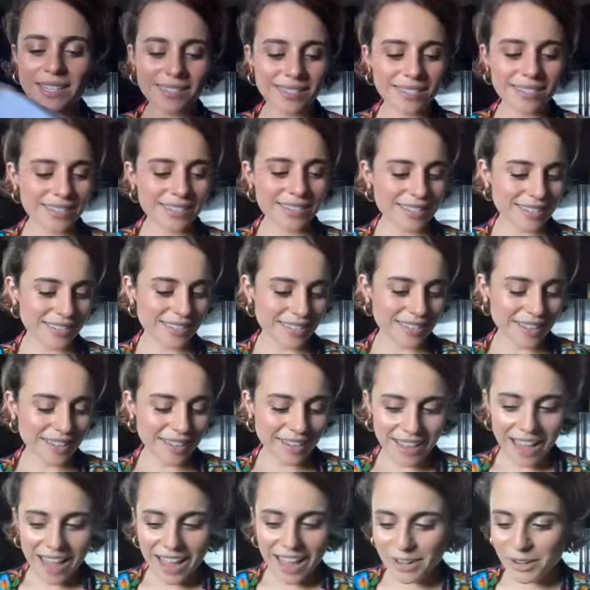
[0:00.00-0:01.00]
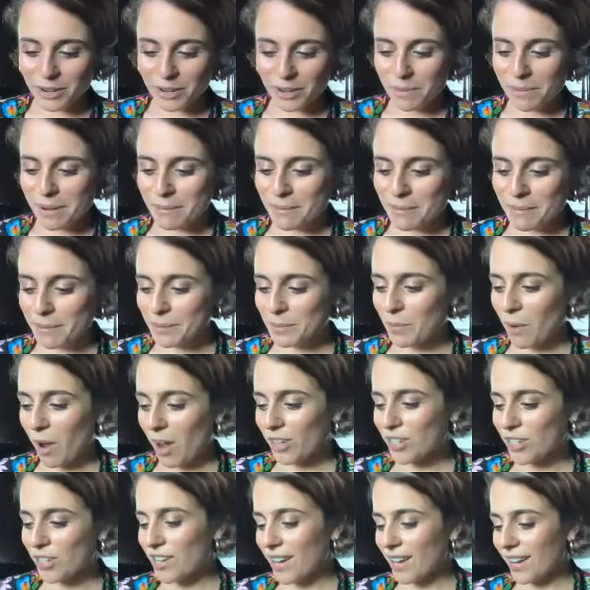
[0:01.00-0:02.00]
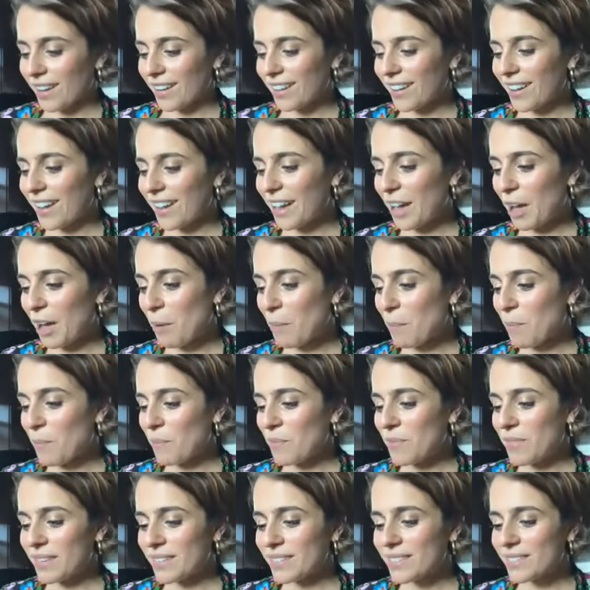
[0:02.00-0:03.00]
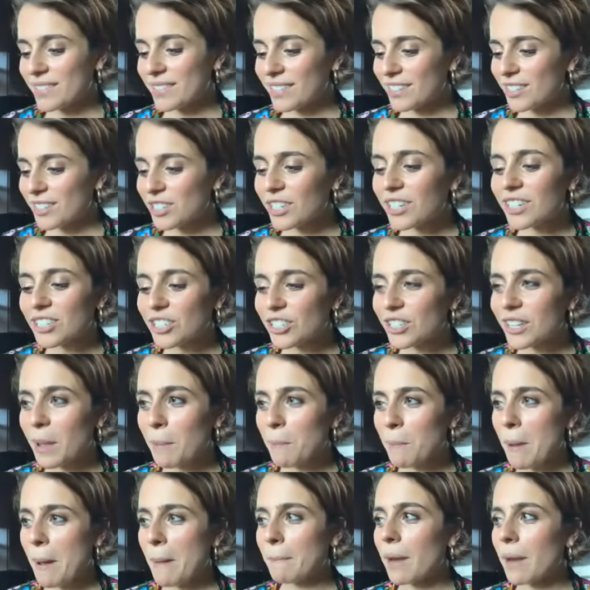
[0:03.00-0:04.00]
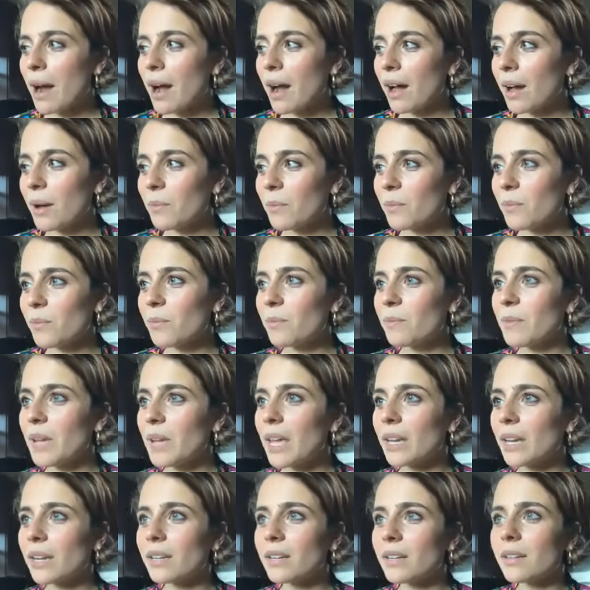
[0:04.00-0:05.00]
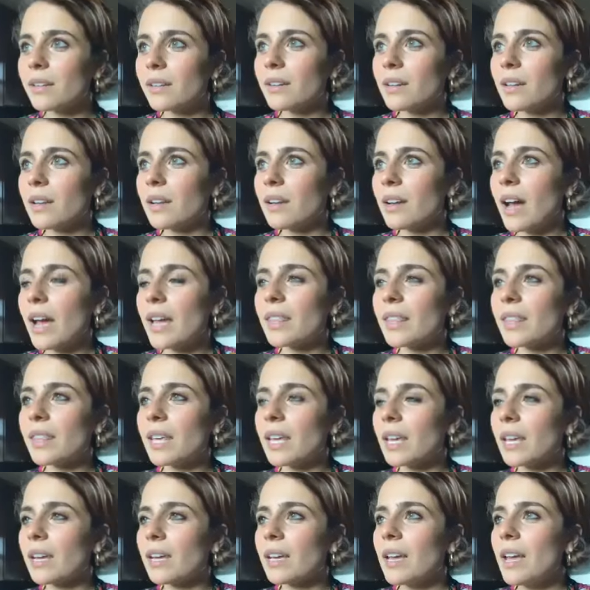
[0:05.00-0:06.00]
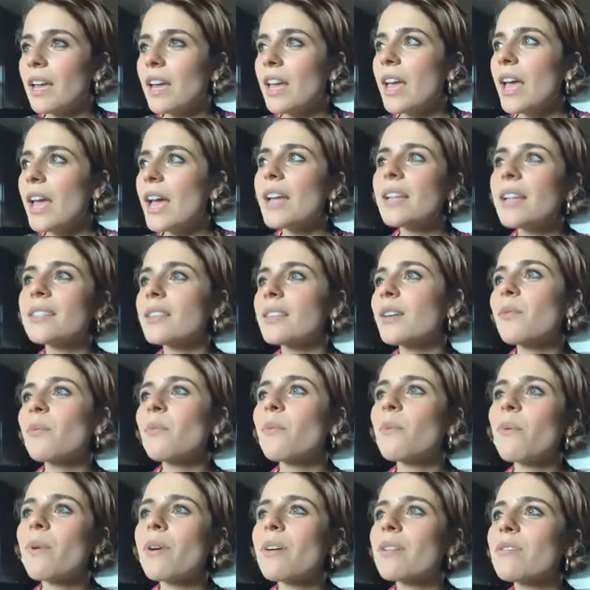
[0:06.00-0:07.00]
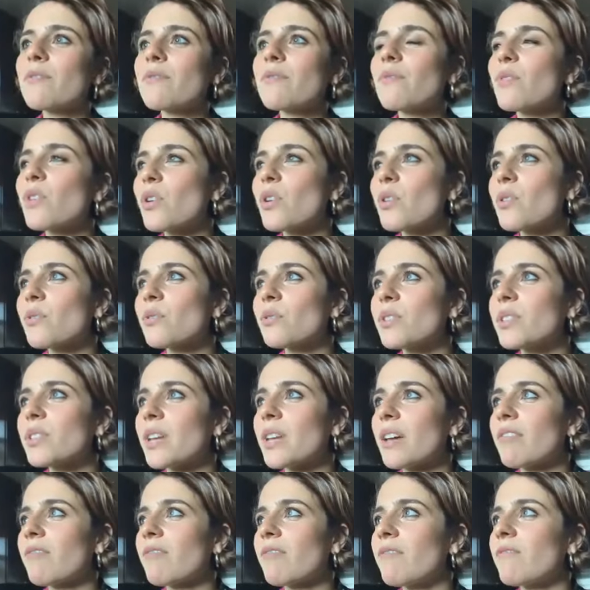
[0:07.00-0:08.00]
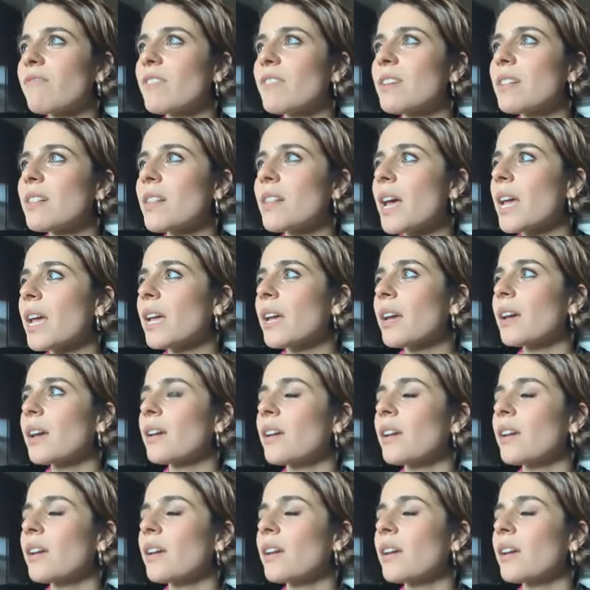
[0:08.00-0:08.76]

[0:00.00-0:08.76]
is, and I know my mom's watching, this is a dish that my mom, and I think it's like one of those, I feel like,